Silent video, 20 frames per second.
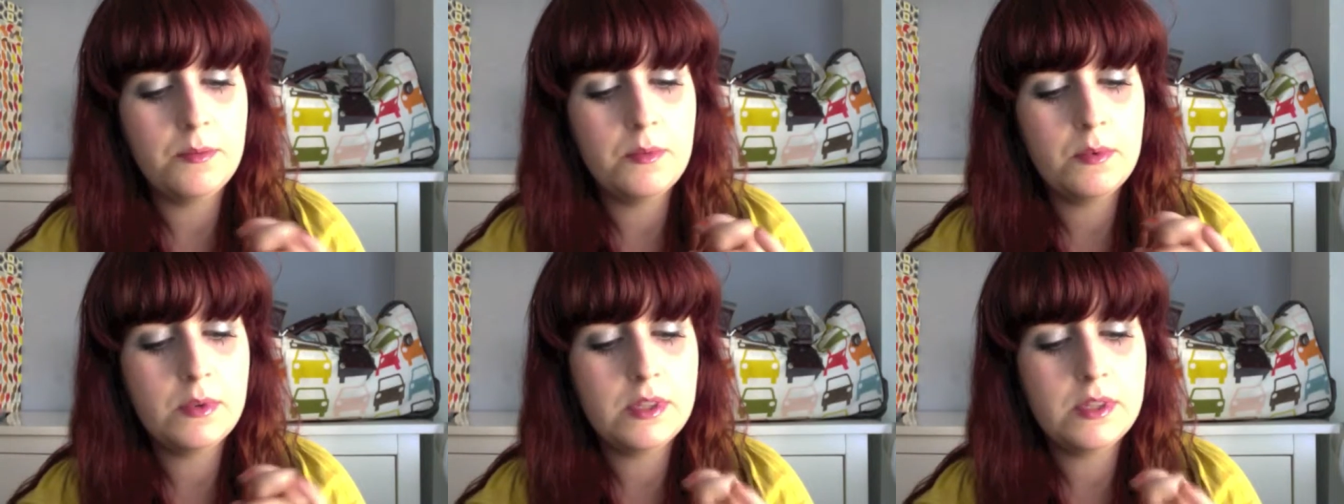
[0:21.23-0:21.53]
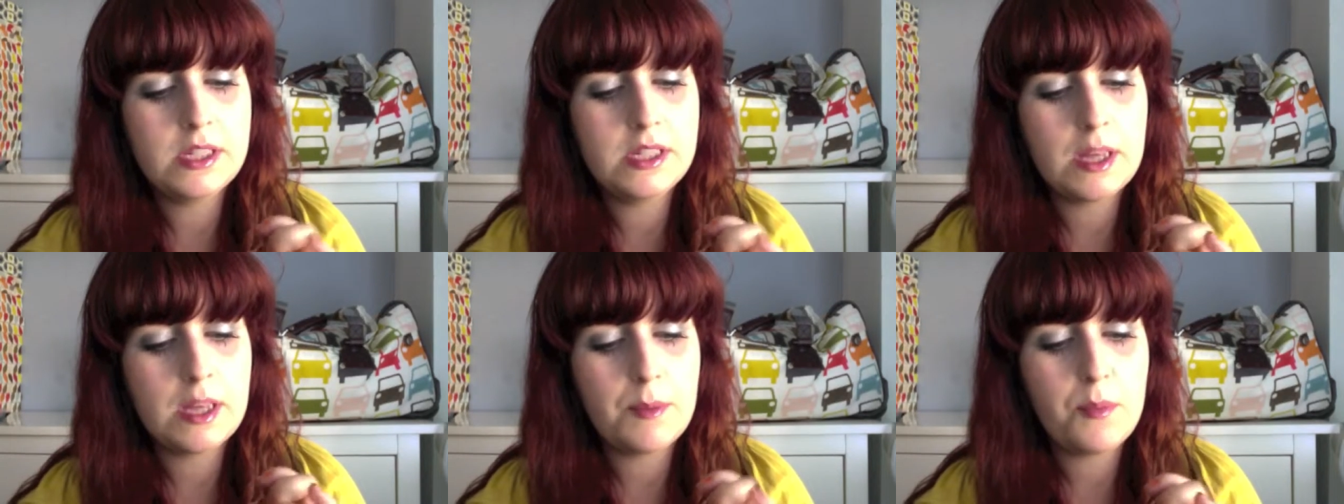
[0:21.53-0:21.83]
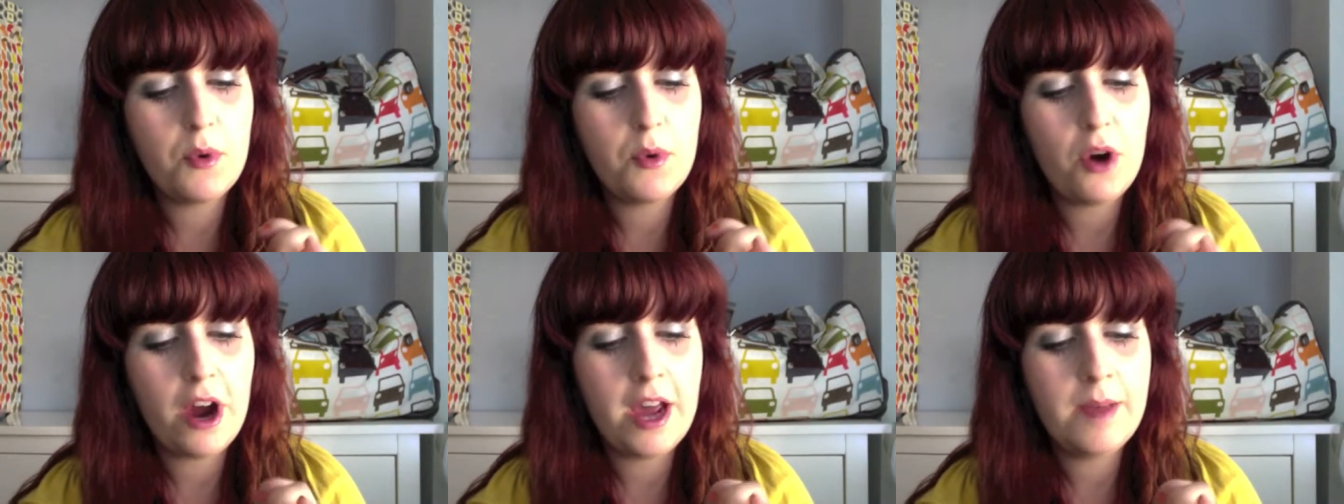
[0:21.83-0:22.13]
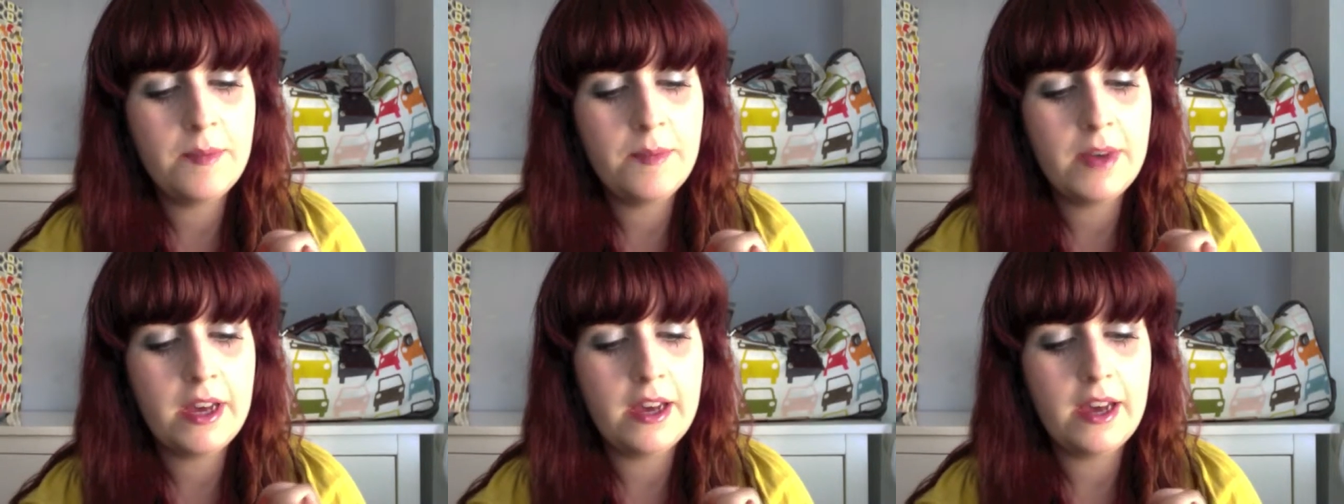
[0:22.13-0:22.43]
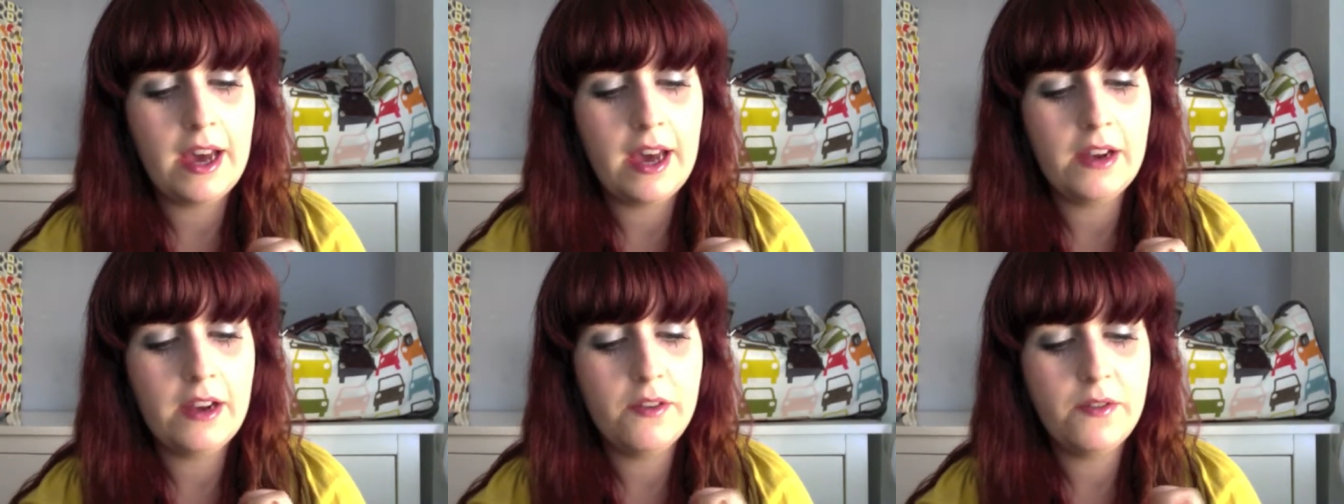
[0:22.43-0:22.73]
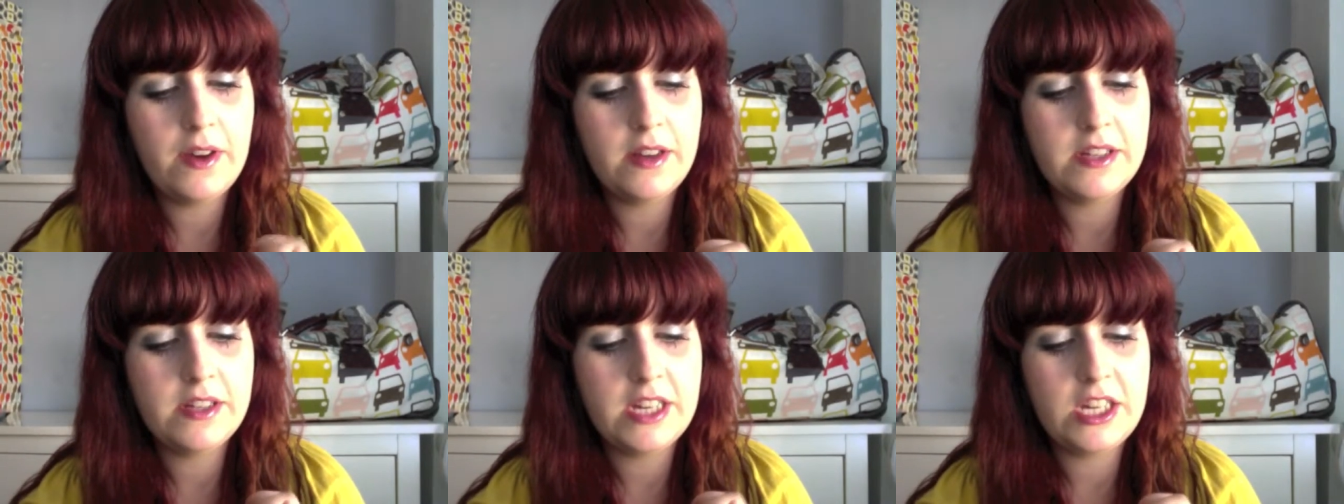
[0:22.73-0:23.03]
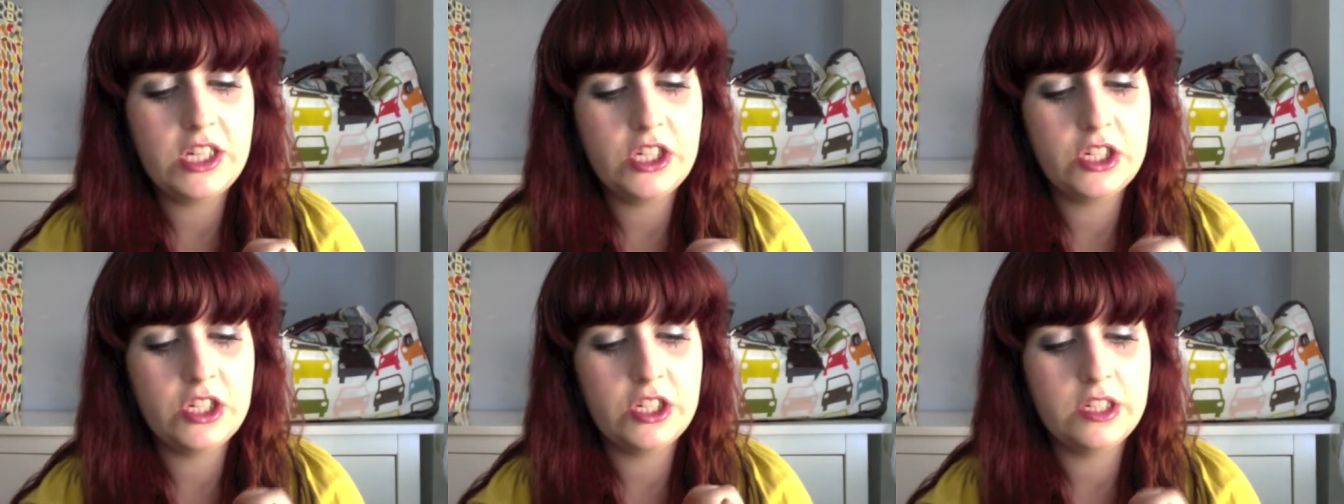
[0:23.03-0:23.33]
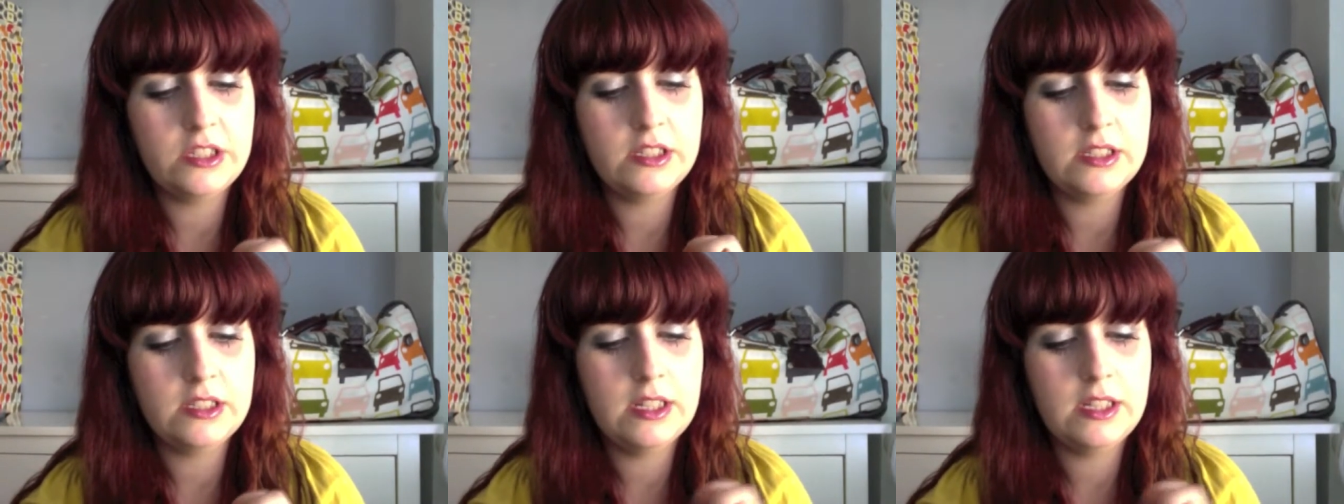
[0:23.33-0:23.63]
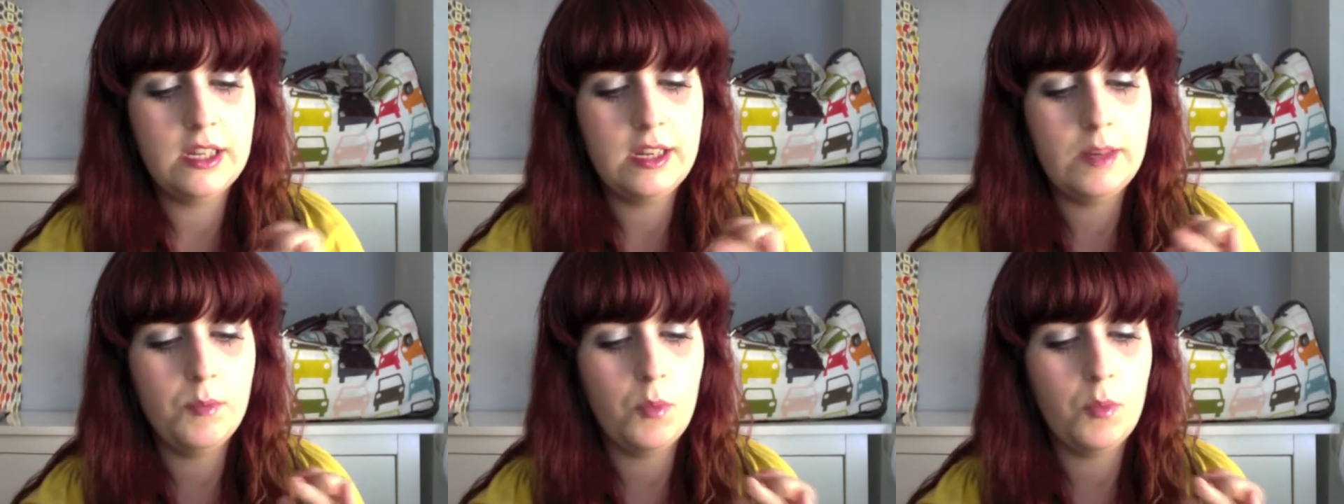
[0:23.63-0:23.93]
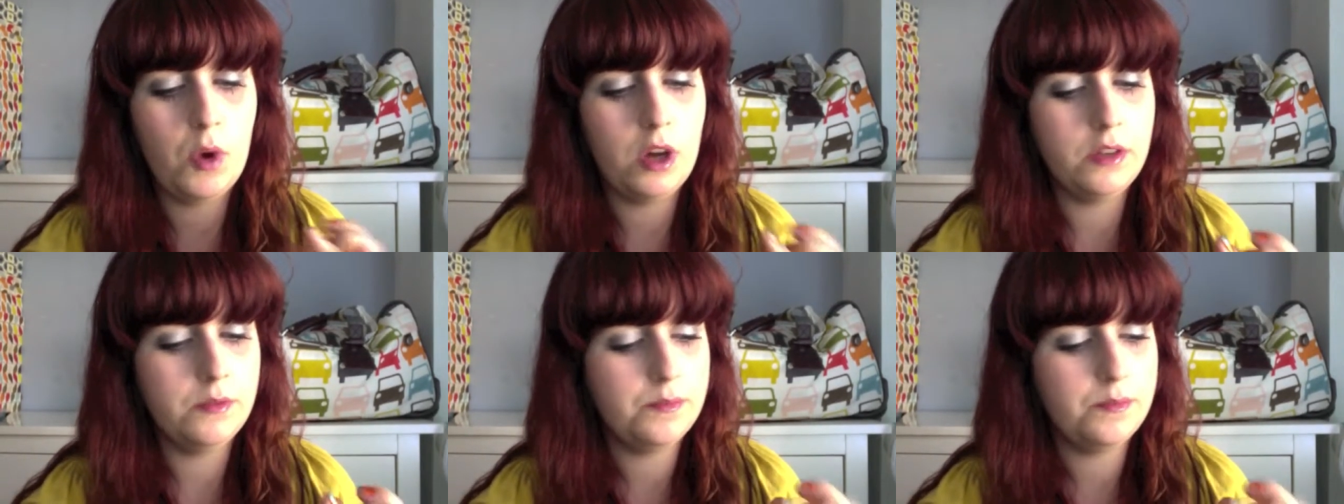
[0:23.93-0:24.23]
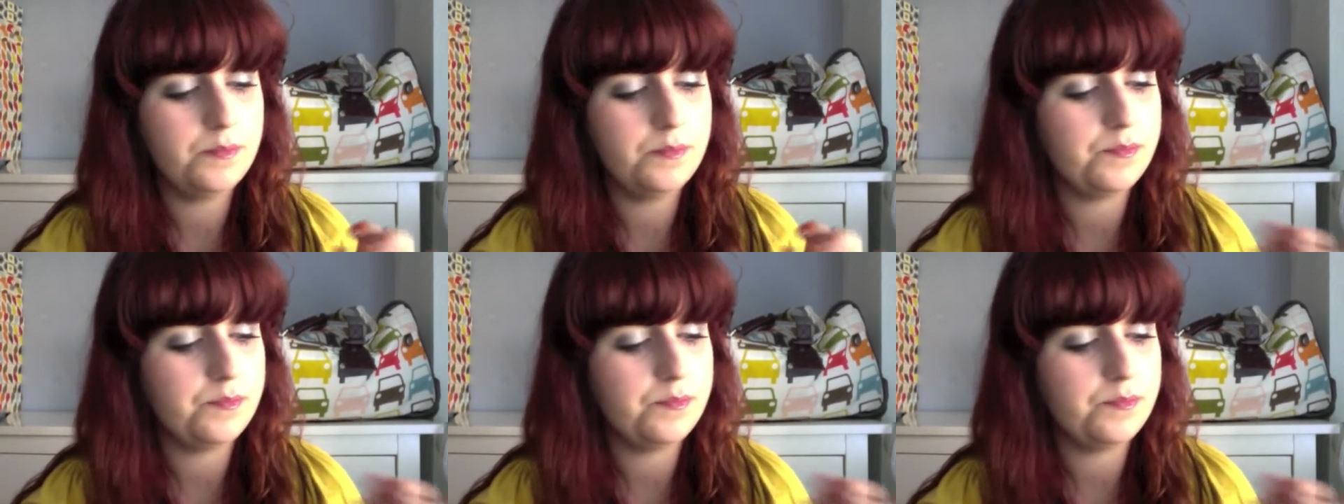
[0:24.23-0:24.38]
was a primer and a foundation in one.